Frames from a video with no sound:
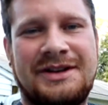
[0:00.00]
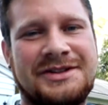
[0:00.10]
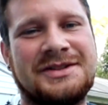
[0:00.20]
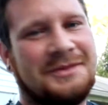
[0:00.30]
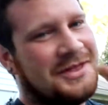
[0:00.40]

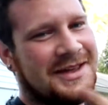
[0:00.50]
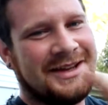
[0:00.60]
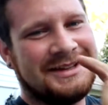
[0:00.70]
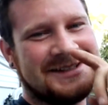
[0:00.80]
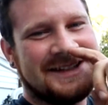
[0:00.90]
some
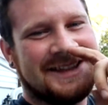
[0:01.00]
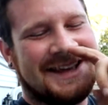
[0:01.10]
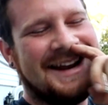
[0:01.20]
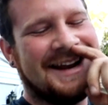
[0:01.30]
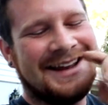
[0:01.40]
things
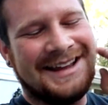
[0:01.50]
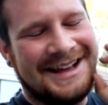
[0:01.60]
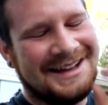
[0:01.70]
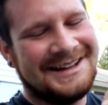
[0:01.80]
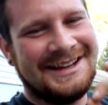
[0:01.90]
that I
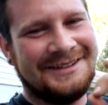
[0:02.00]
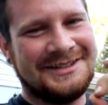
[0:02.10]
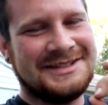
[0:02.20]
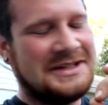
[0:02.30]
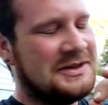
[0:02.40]
kind of have
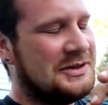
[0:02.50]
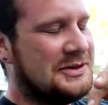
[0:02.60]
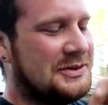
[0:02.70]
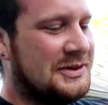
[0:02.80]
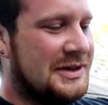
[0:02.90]
to tell
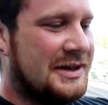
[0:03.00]
you.